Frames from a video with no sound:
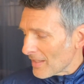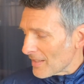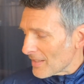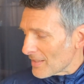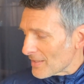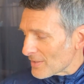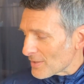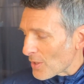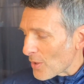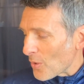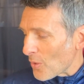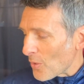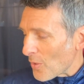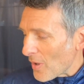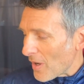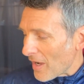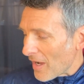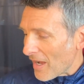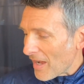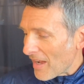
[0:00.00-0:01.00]
So
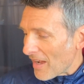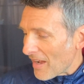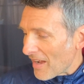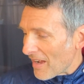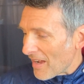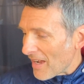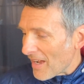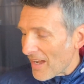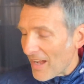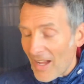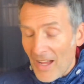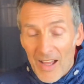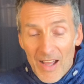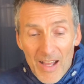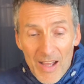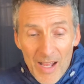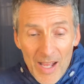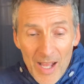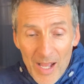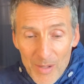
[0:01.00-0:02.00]

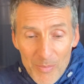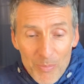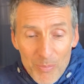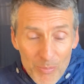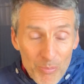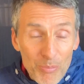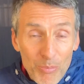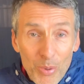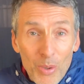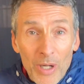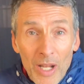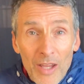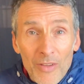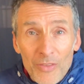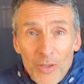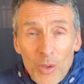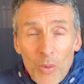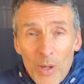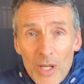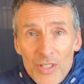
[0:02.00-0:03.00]
I put out the
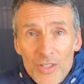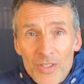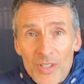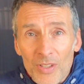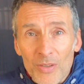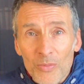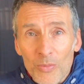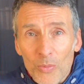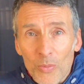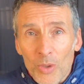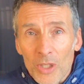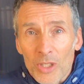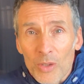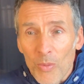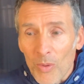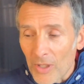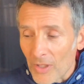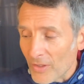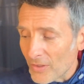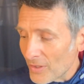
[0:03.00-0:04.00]
question, what do you
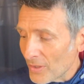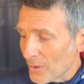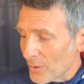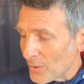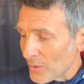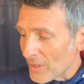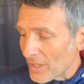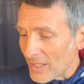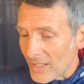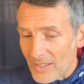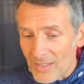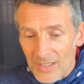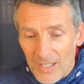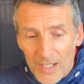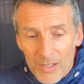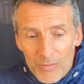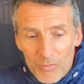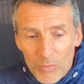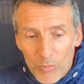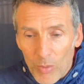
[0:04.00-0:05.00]
want to do? And it
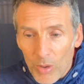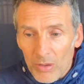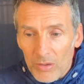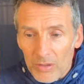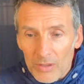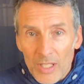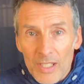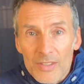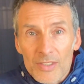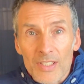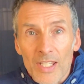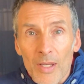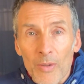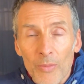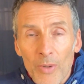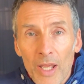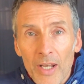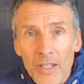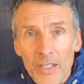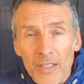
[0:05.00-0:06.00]
said, well, let's get
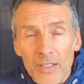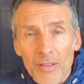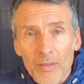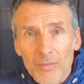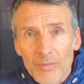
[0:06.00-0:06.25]
ready.